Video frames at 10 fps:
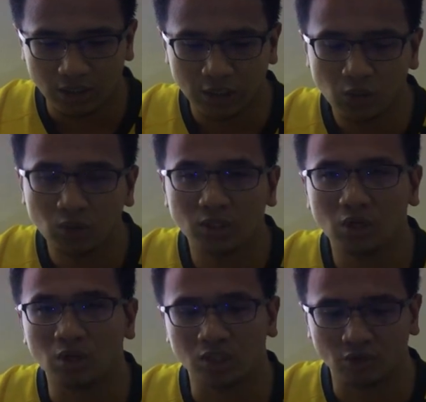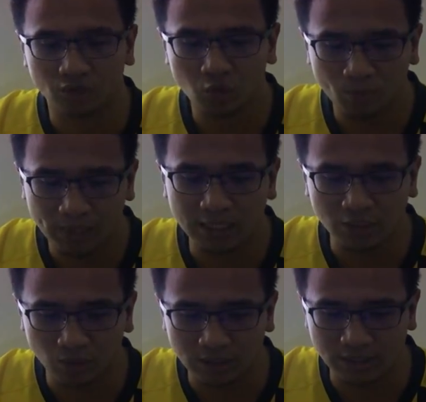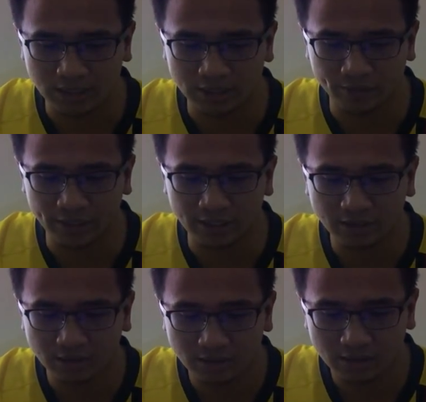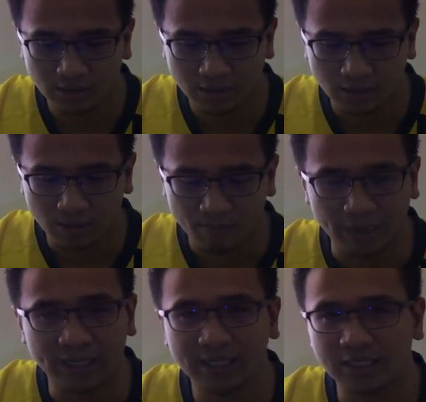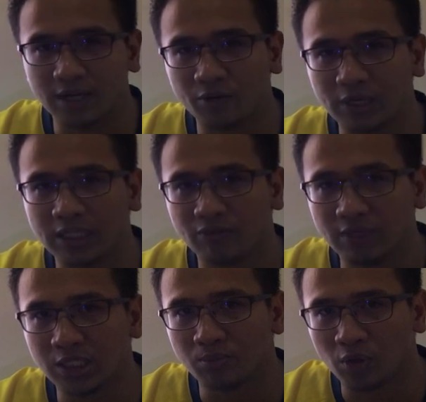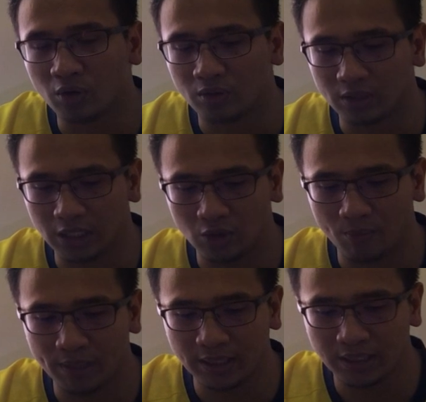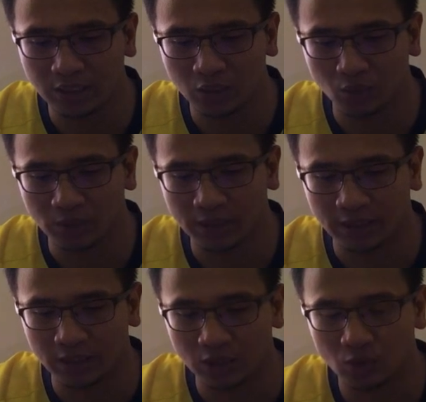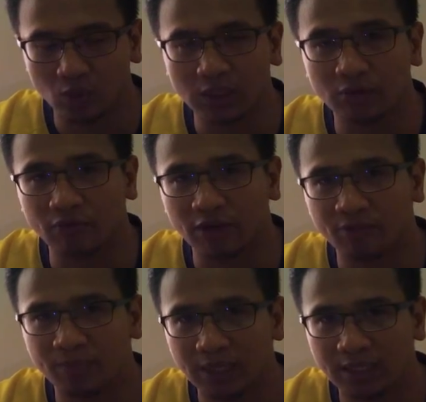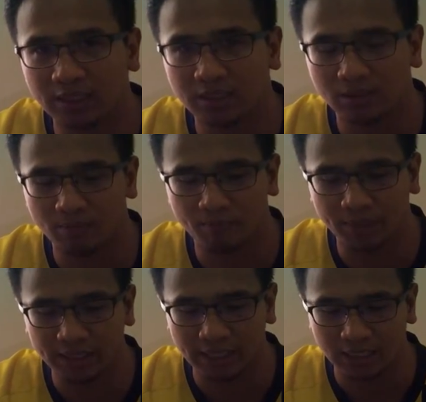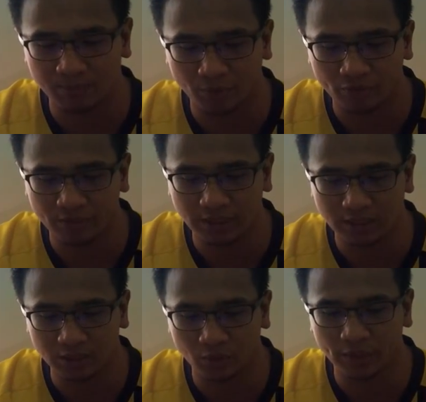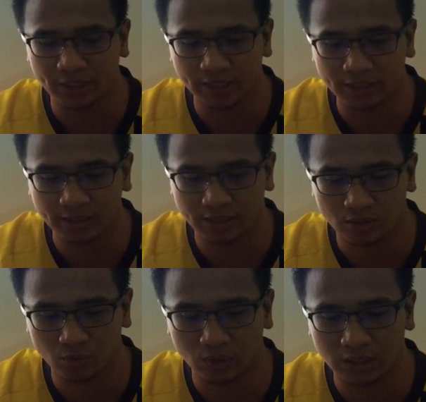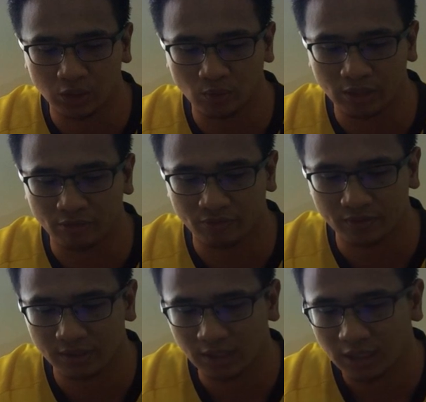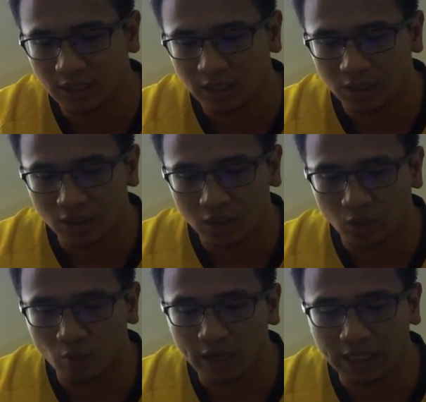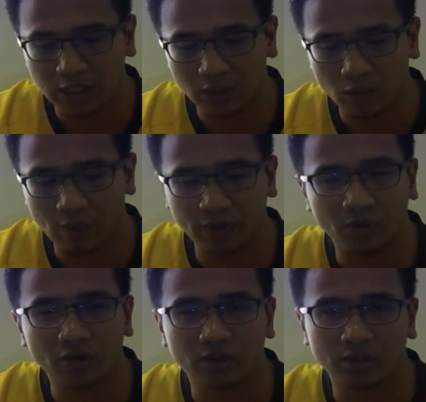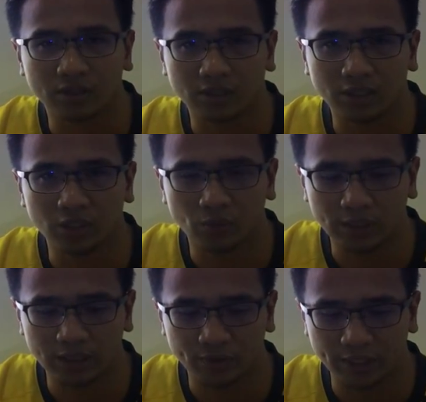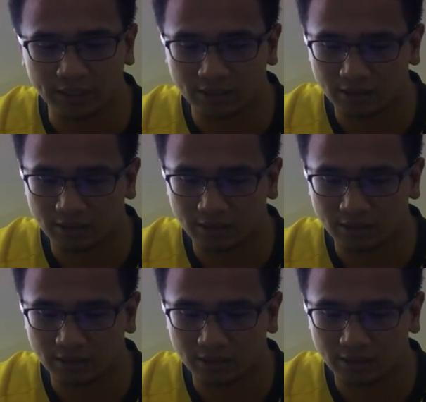Huge loss of $2 billion in trading, but these are relatively small in comparison to their 25 billion pre-tax profits during the year 2012. So what actually went wrong during the trade?